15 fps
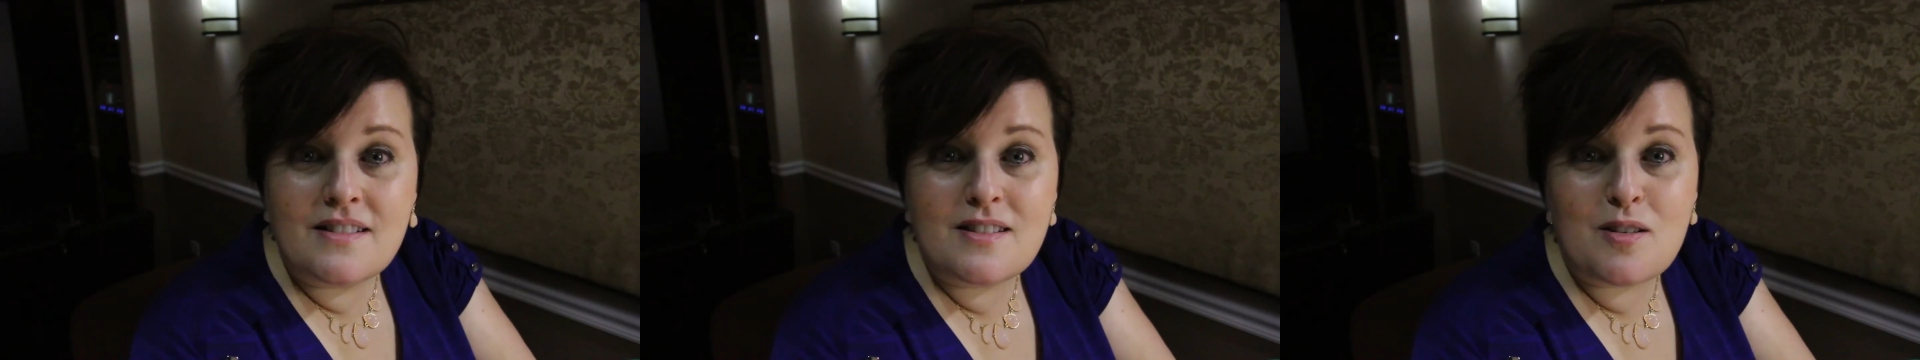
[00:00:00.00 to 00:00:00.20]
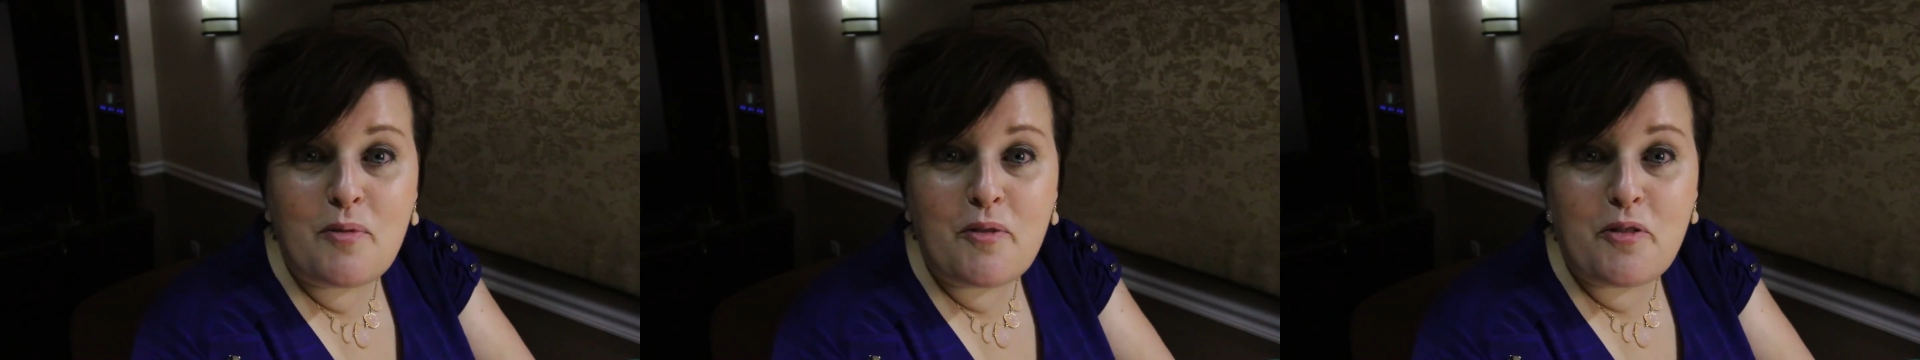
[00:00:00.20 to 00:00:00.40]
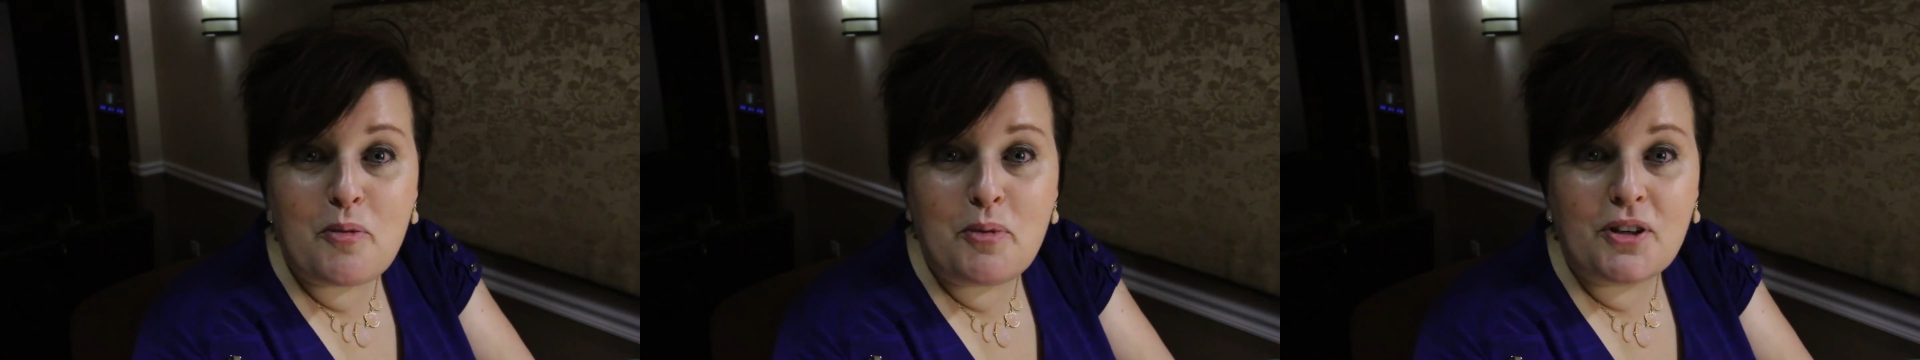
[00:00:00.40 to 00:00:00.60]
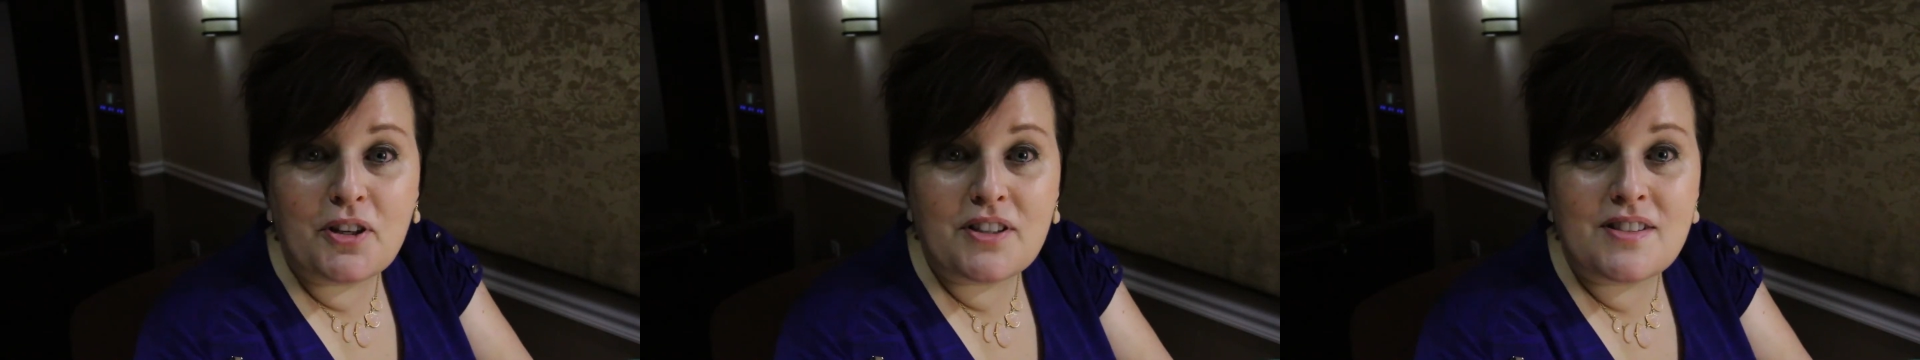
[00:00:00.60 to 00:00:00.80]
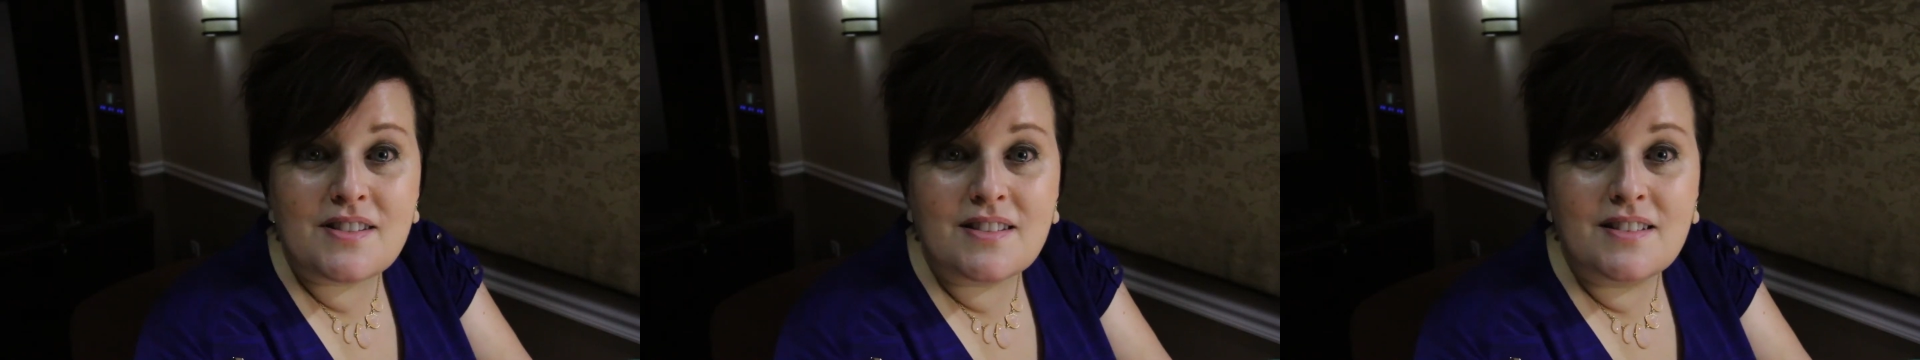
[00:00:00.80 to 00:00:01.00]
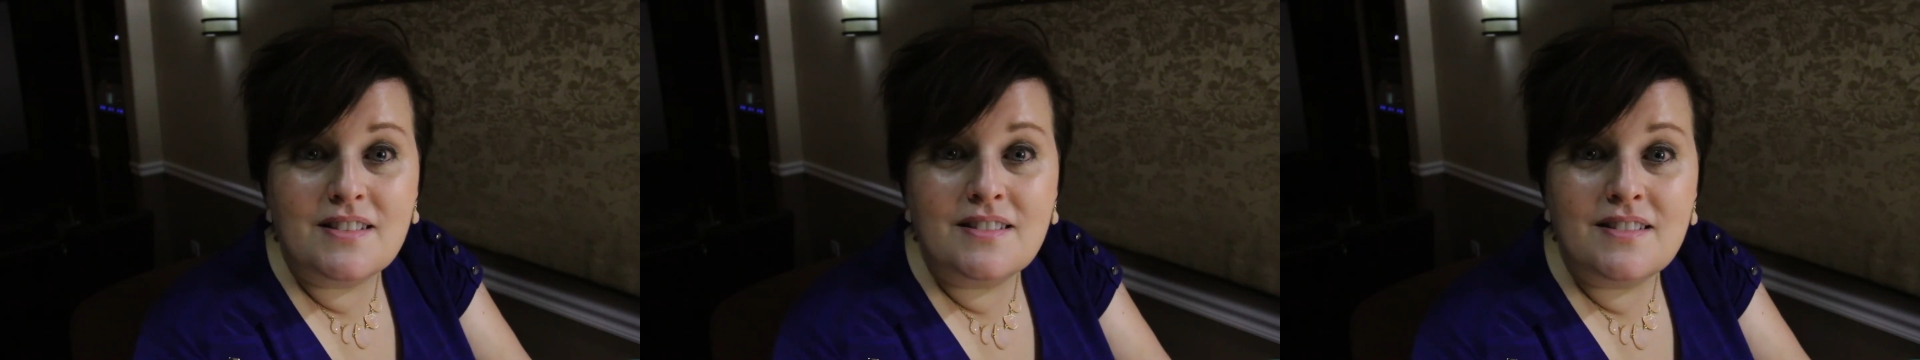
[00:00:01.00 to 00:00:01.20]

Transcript: some of the books